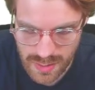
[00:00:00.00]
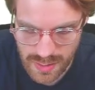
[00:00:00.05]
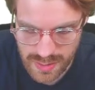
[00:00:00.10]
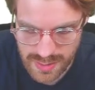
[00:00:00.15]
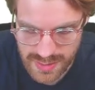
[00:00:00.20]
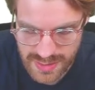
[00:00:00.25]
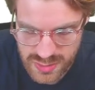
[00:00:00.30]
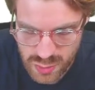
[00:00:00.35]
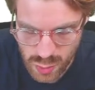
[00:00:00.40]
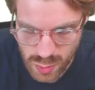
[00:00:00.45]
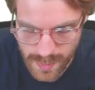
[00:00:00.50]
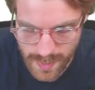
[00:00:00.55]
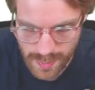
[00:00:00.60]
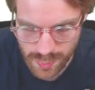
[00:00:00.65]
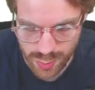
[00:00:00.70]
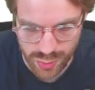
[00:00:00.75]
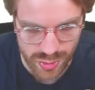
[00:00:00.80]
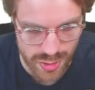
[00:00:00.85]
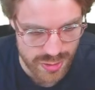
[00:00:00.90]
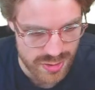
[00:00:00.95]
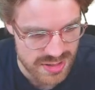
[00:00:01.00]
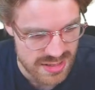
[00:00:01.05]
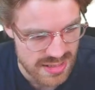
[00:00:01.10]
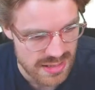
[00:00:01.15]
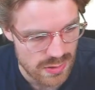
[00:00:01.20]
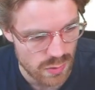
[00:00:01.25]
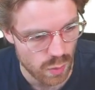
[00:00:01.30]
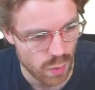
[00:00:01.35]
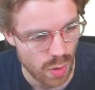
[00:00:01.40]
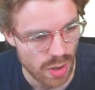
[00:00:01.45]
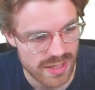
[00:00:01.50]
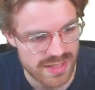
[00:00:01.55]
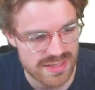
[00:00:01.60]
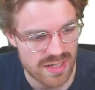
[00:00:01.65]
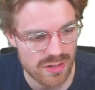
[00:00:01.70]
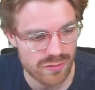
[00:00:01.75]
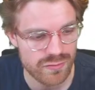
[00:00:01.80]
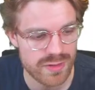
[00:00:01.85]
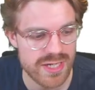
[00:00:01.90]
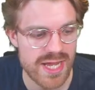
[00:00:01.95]
Let's talk about protein. What is
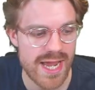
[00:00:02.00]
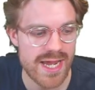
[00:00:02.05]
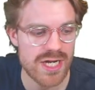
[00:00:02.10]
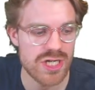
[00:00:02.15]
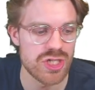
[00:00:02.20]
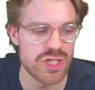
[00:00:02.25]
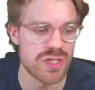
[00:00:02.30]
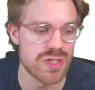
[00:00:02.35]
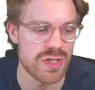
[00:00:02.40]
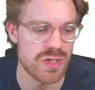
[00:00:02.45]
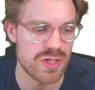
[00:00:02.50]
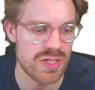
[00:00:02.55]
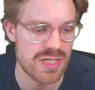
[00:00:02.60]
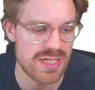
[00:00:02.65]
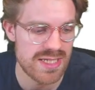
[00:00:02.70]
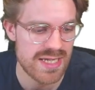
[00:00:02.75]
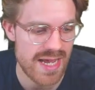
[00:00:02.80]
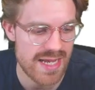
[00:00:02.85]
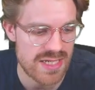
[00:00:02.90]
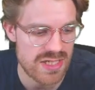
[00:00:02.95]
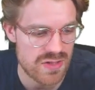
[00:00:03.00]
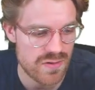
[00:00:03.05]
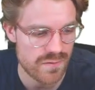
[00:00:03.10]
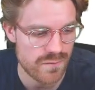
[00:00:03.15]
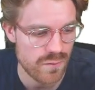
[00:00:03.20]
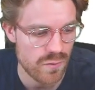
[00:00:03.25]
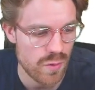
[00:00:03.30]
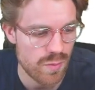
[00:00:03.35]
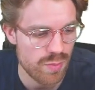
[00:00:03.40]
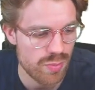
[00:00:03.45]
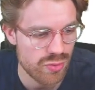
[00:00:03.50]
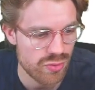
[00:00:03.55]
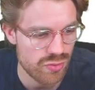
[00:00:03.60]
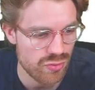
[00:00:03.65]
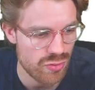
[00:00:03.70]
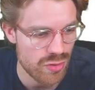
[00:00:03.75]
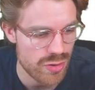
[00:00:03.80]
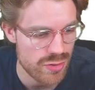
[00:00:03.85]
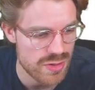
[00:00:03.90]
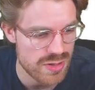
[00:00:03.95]
our reagent to test for
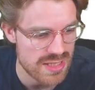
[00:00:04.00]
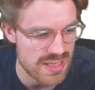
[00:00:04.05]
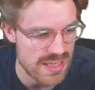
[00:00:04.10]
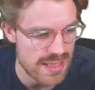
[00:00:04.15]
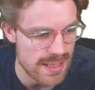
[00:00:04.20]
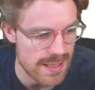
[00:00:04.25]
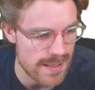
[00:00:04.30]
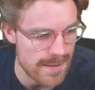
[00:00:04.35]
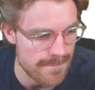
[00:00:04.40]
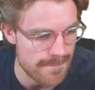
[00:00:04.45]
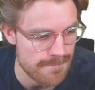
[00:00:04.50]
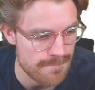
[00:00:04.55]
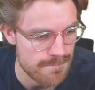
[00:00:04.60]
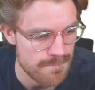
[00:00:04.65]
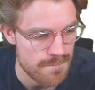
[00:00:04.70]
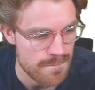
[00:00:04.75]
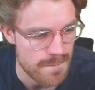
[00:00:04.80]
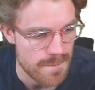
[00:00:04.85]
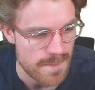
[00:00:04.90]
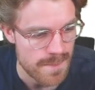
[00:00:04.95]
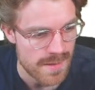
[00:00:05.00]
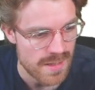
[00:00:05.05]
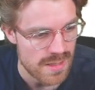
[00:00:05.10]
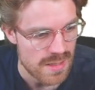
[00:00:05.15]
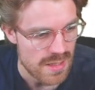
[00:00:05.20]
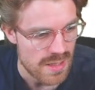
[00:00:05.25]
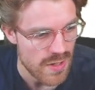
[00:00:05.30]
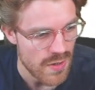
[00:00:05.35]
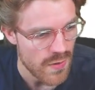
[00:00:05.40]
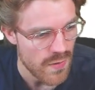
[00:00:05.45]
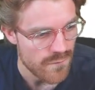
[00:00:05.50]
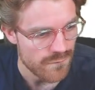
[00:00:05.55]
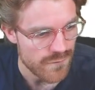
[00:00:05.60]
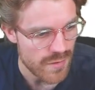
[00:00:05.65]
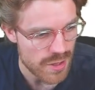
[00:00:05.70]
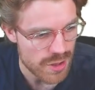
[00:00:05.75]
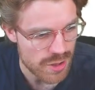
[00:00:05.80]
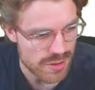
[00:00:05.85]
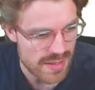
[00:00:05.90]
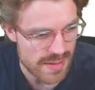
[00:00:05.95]
protein?
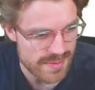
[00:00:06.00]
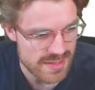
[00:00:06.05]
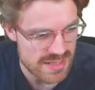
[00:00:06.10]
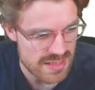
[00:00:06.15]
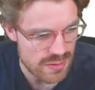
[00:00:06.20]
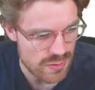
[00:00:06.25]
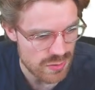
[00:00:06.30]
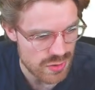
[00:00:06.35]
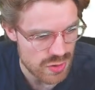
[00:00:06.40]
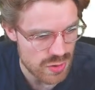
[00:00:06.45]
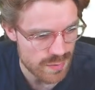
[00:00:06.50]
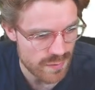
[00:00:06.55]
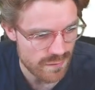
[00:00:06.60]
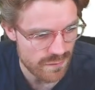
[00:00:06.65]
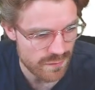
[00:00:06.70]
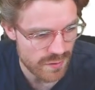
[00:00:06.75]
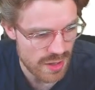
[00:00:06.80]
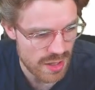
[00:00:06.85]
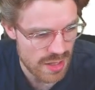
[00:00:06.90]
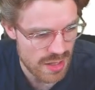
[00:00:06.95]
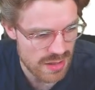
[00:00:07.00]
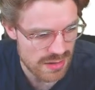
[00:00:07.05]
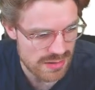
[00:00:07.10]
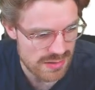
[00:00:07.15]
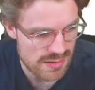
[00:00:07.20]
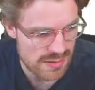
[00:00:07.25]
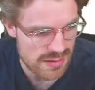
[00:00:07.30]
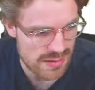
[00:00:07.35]
Very good there, Mathilde. Super fast.